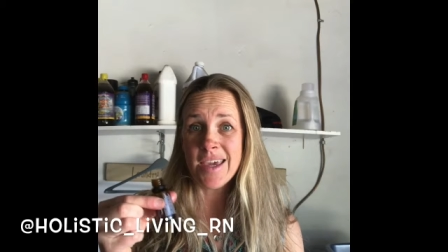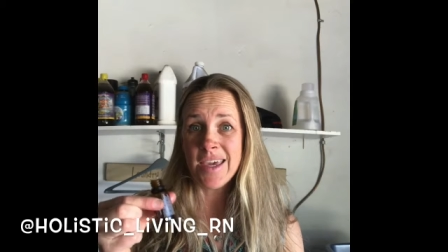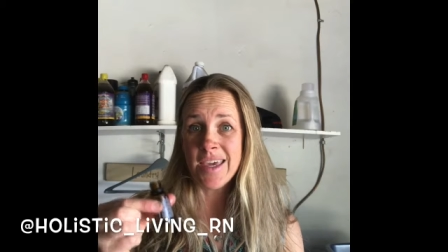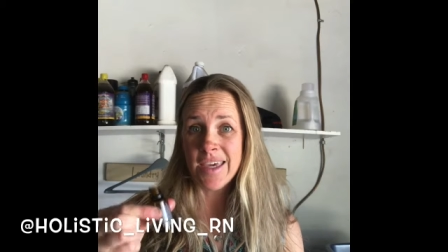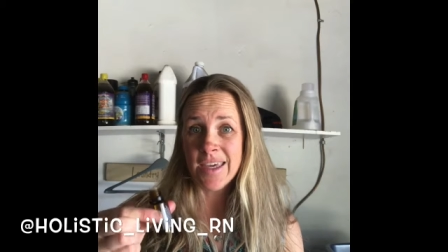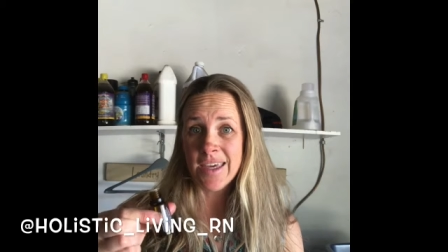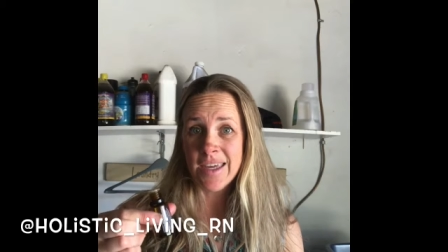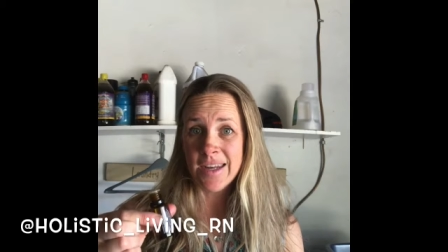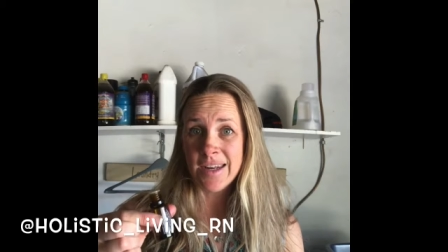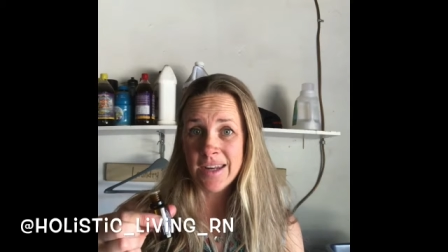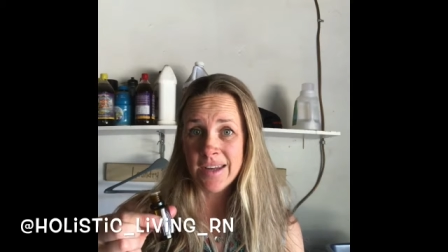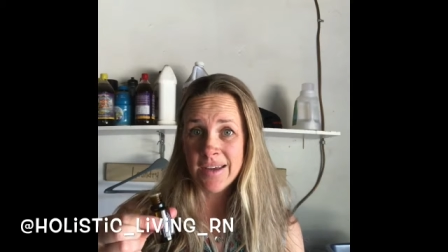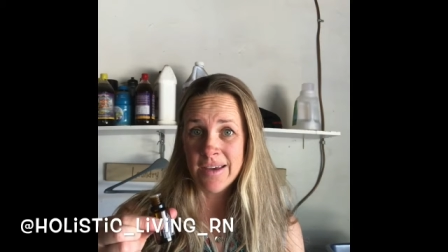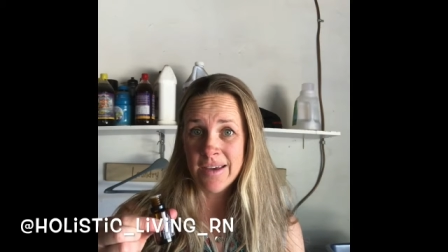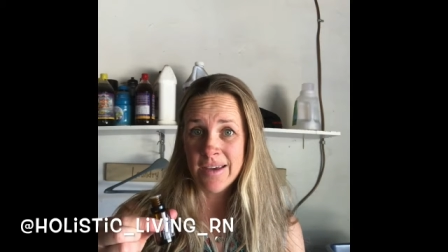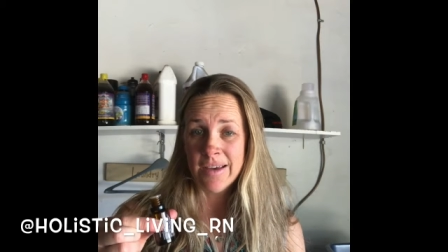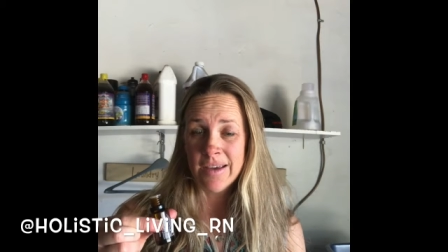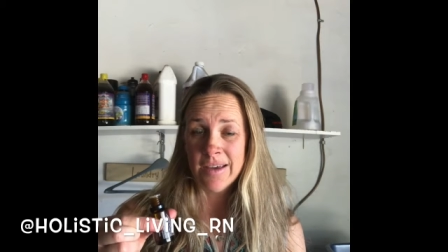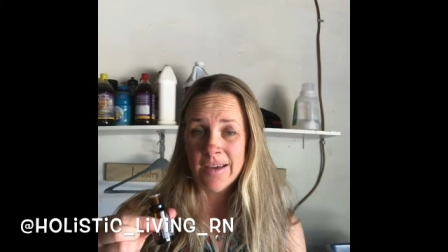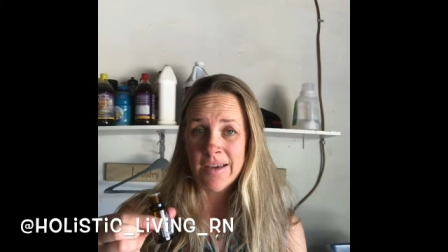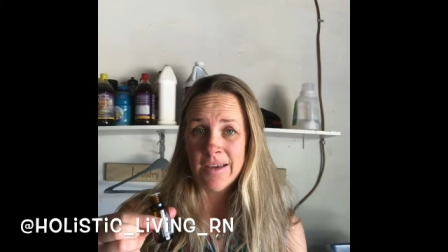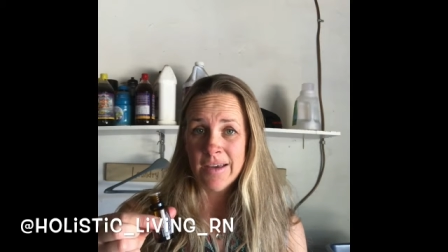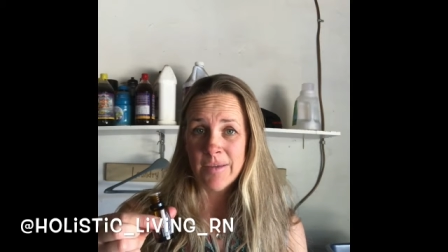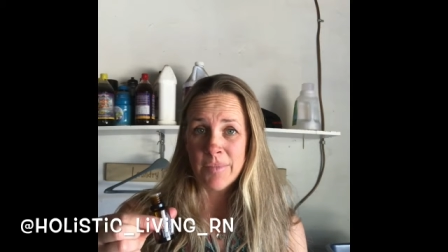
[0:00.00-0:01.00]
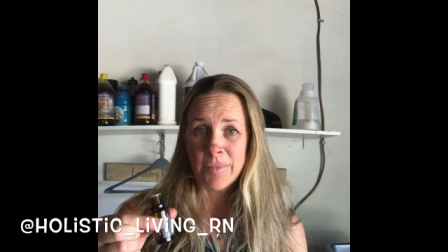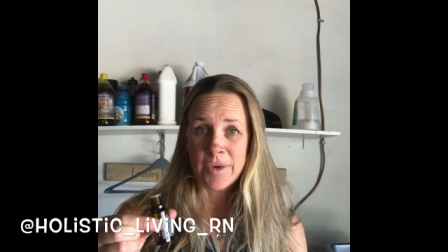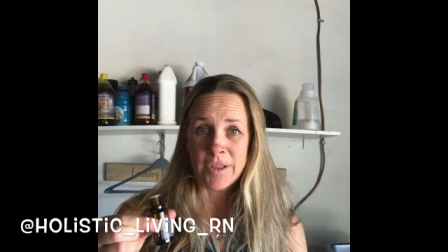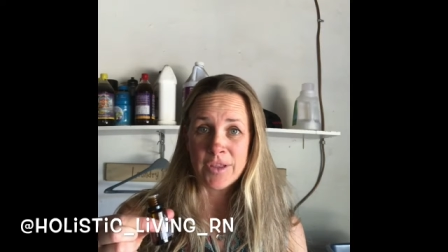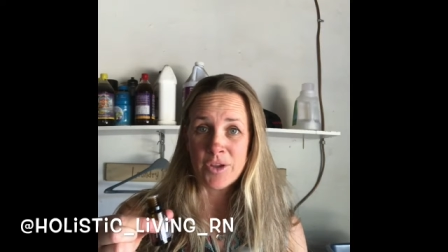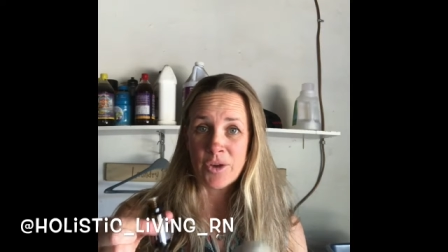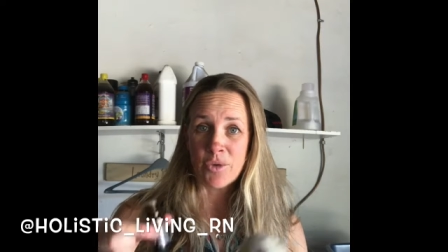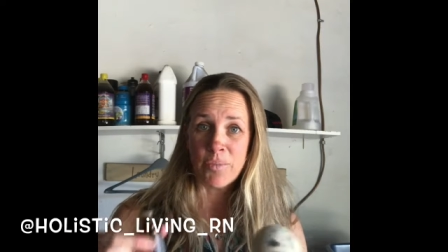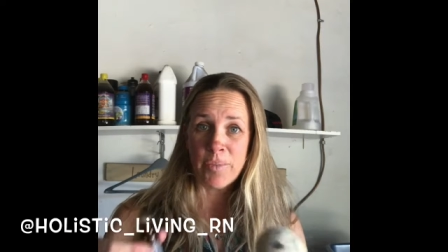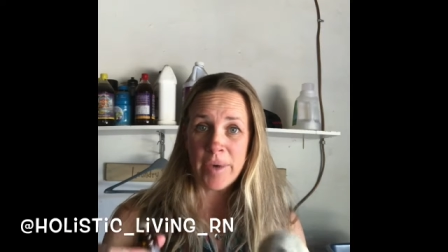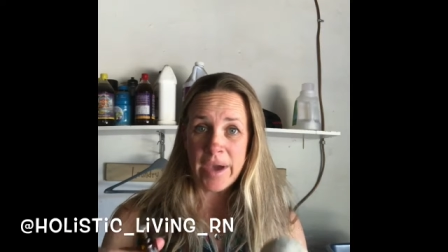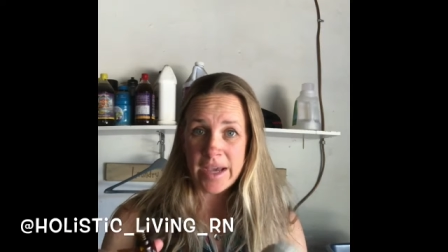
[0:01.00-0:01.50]
in my
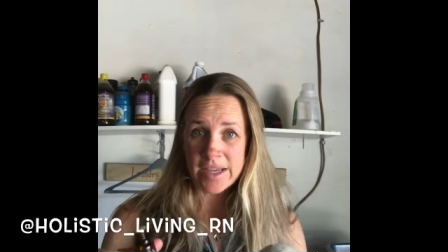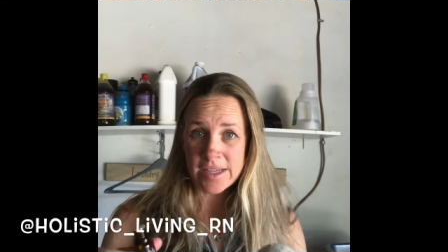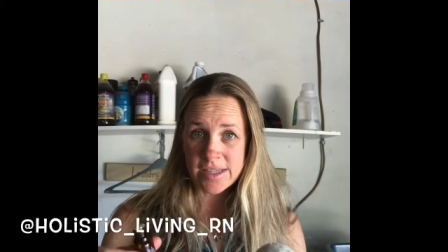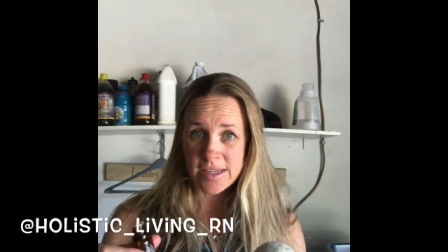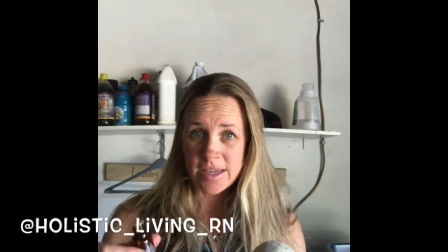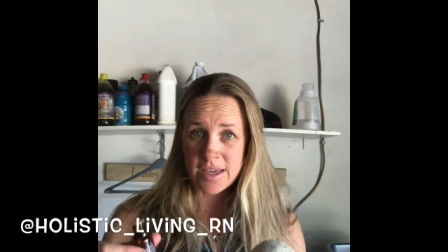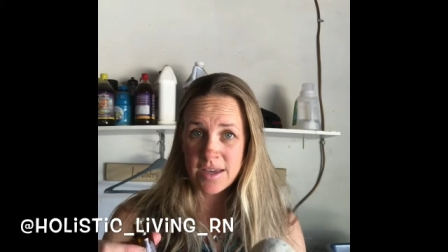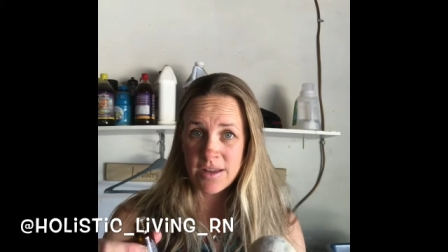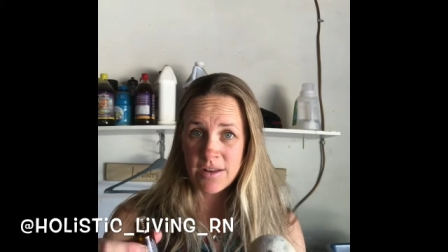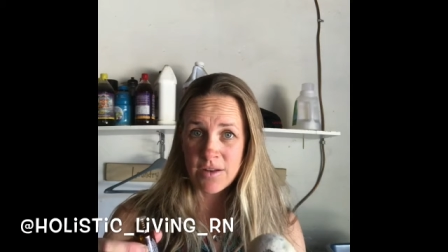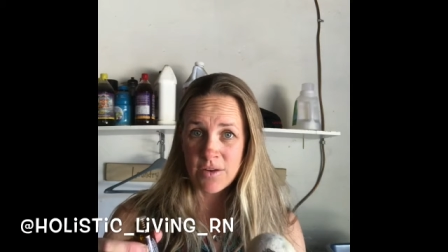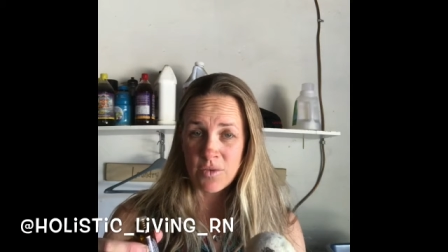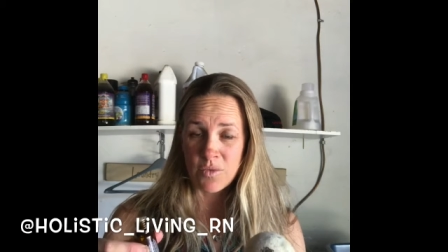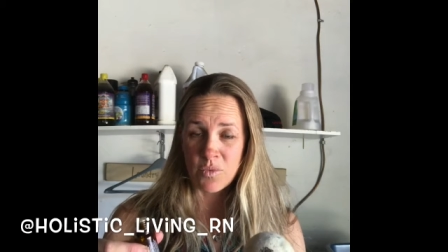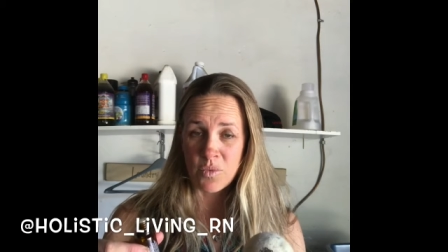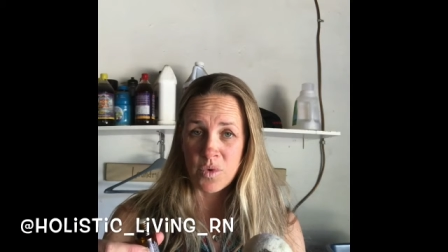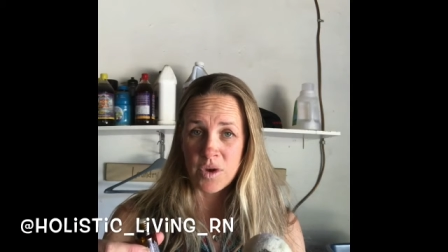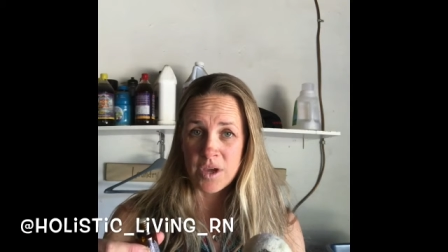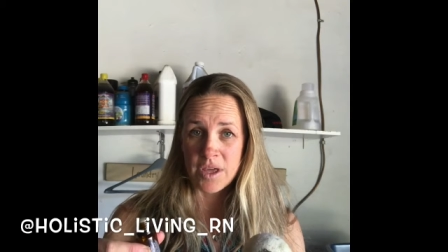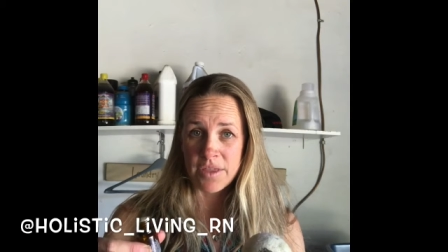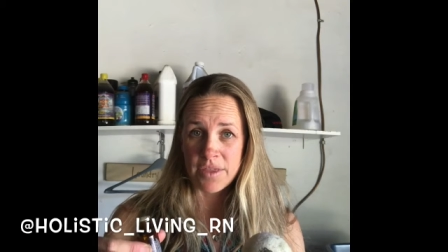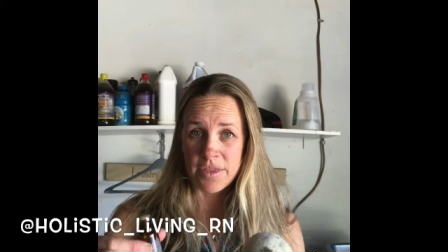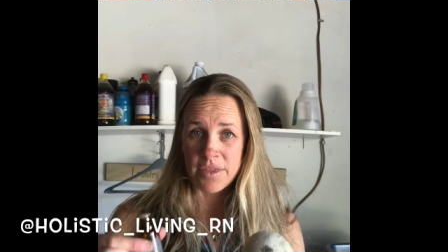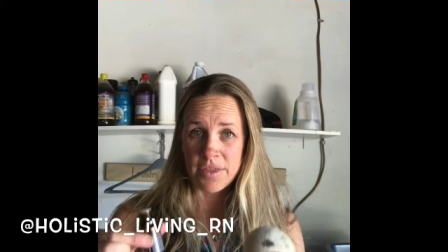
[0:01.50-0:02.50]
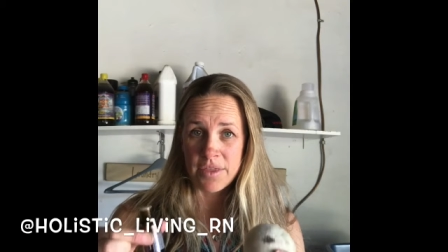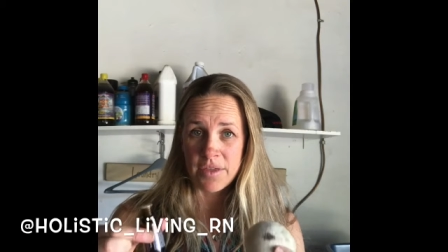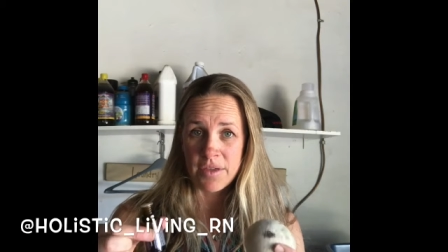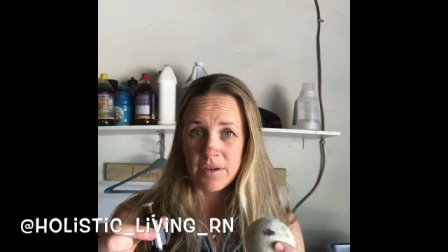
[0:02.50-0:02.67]
little basket with